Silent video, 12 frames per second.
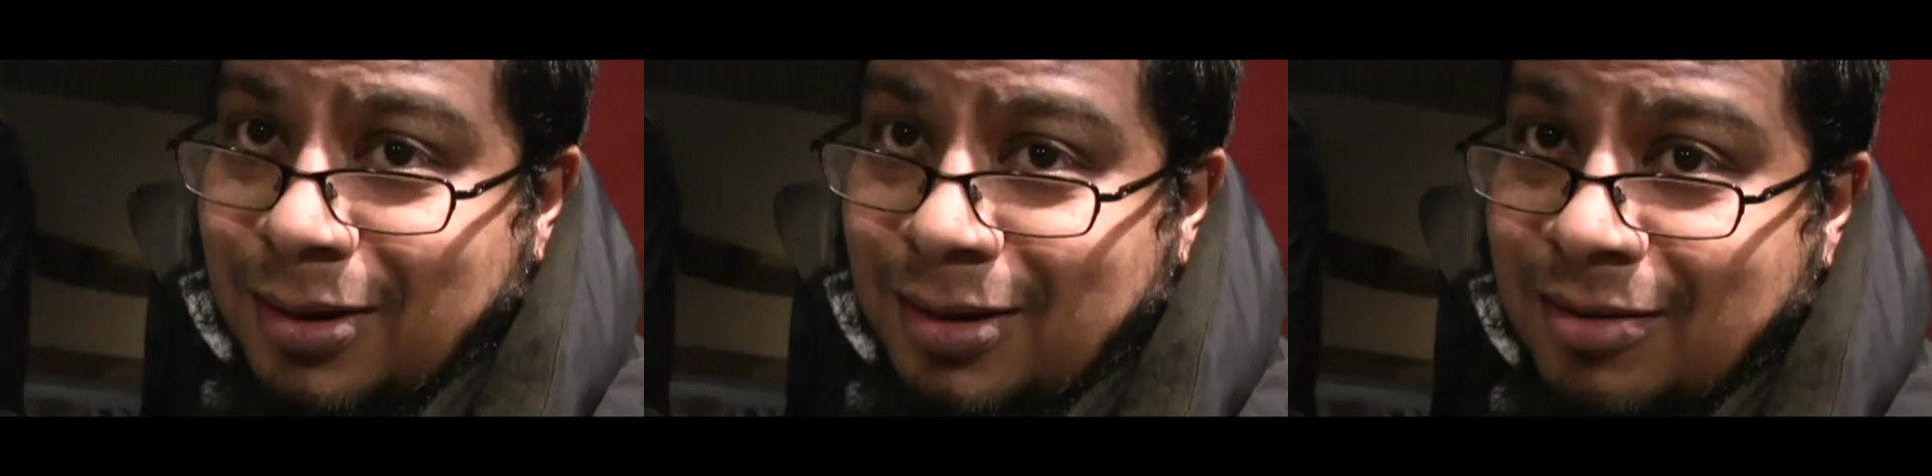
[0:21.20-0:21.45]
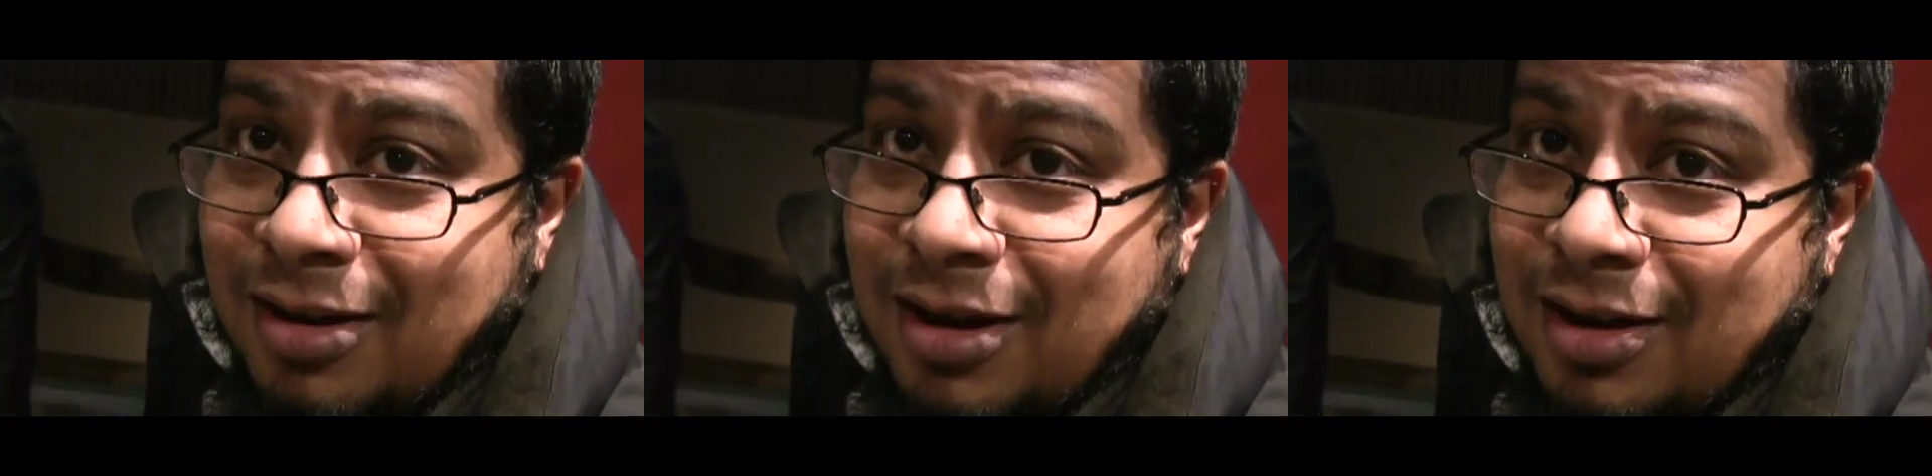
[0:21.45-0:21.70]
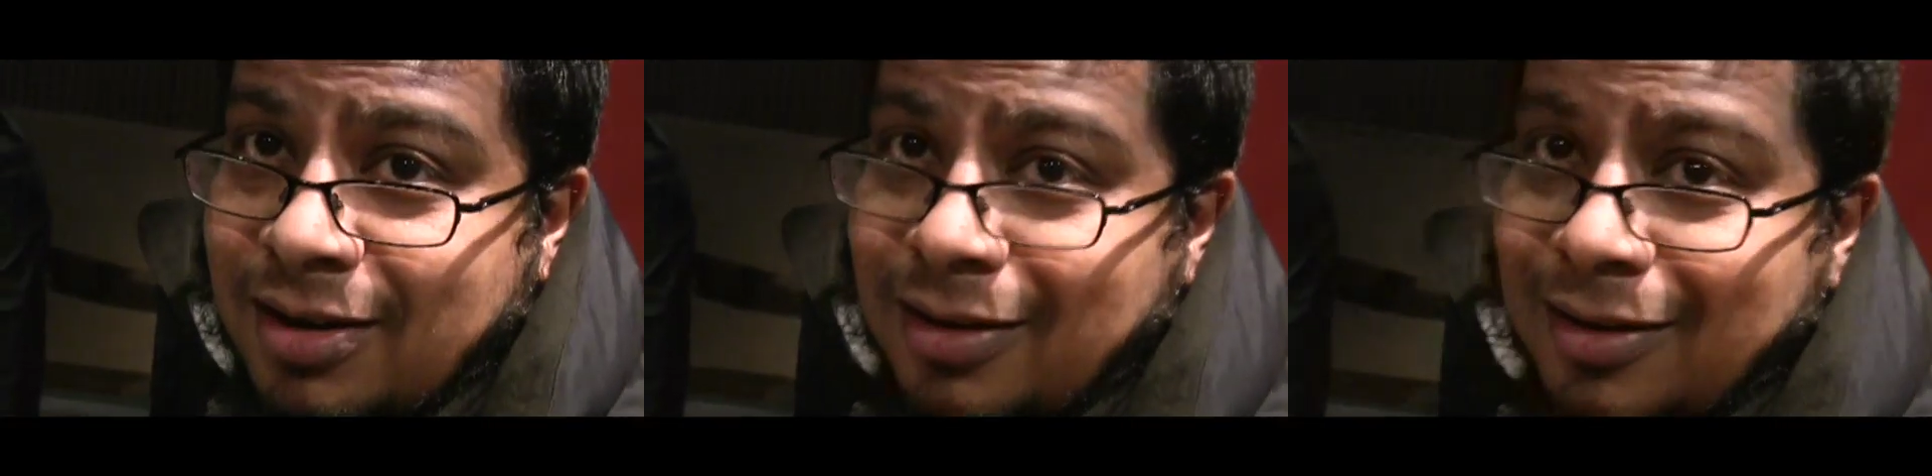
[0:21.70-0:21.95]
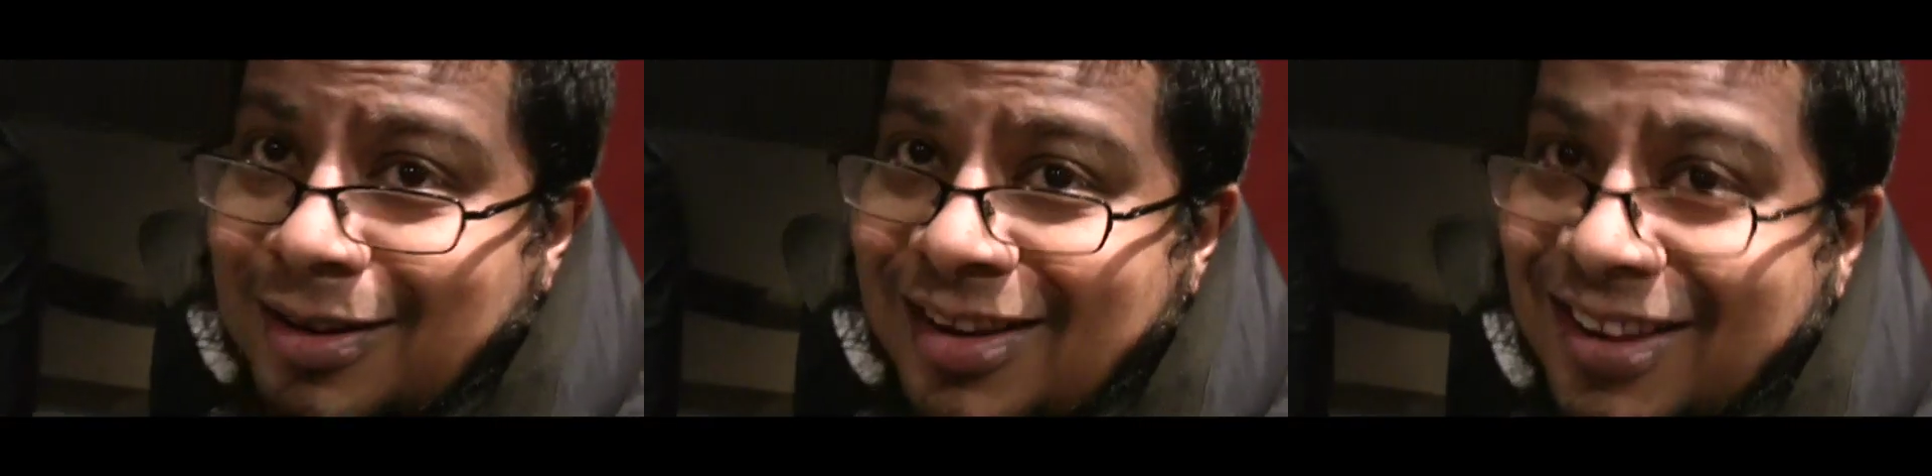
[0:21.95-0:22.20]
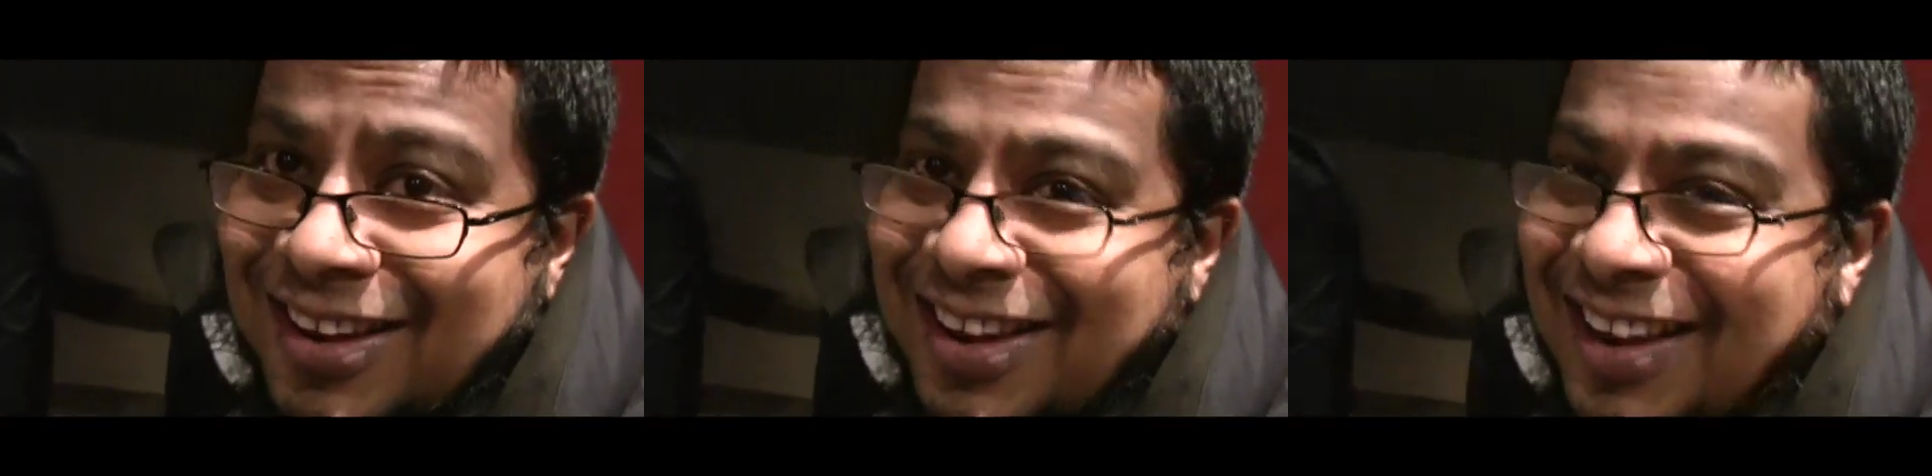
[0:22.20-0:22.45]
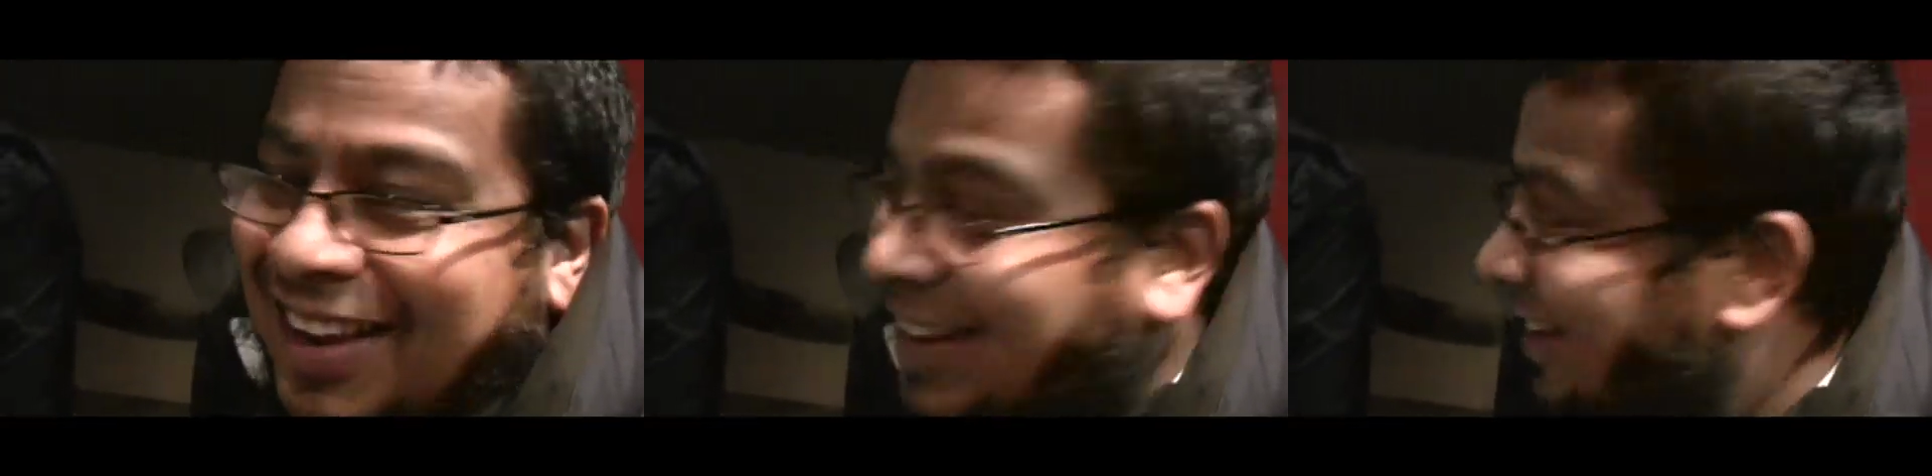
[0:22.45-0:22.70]
by his
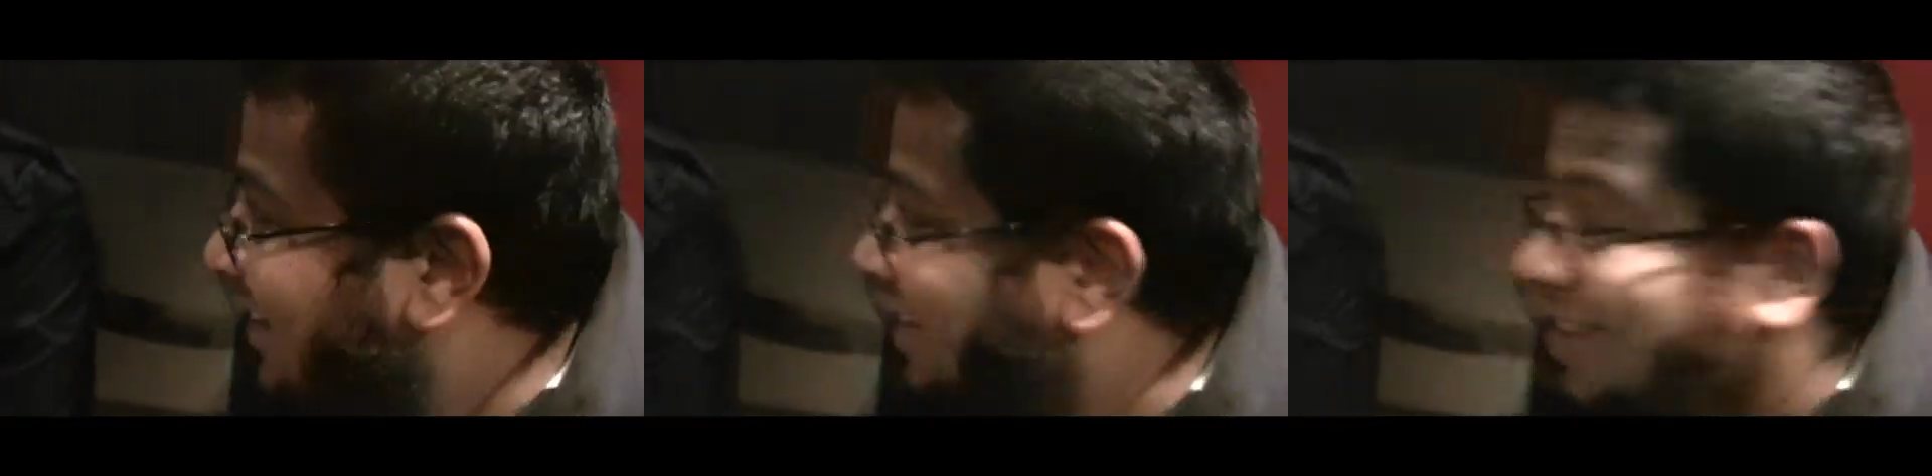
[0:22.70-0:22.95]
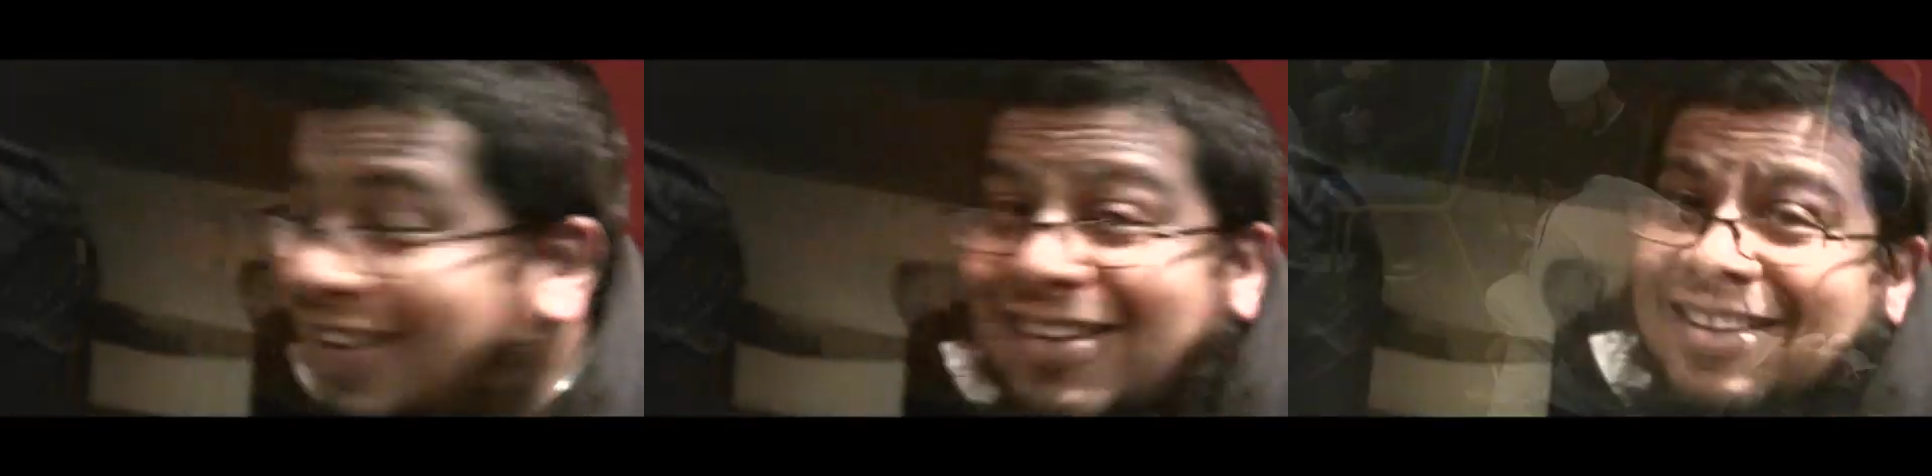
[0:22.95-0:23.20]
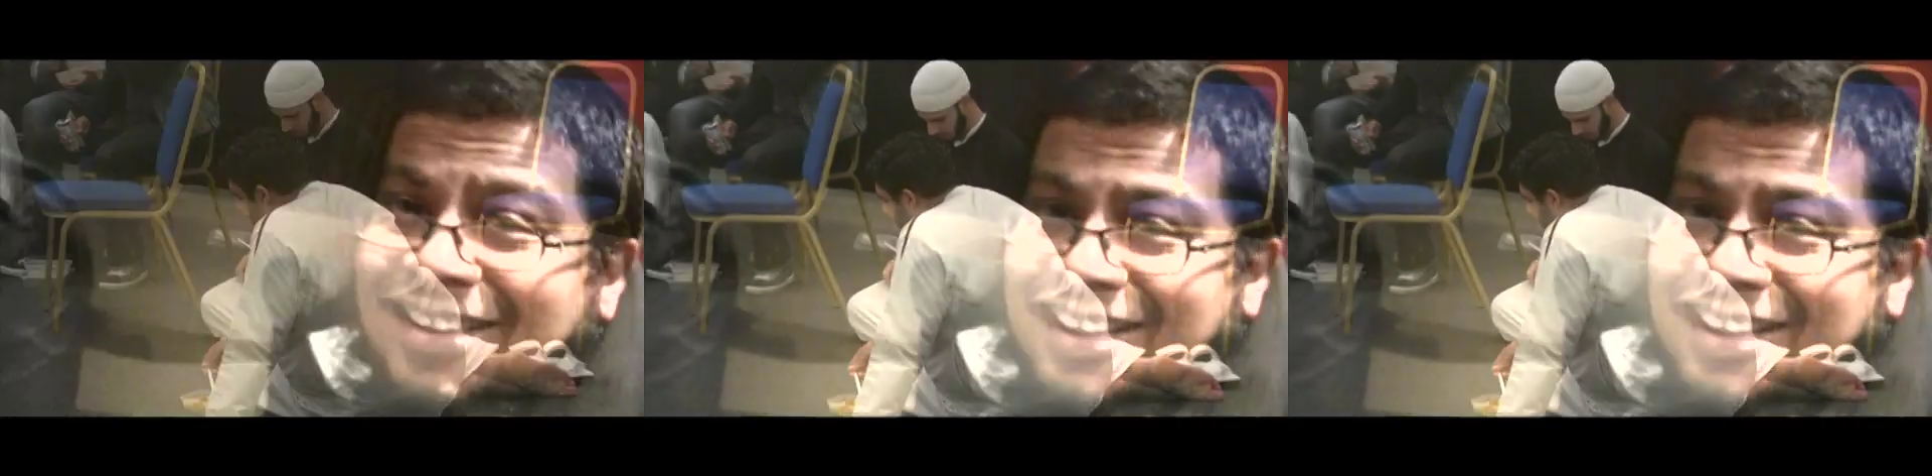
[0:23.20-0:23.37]
own flesh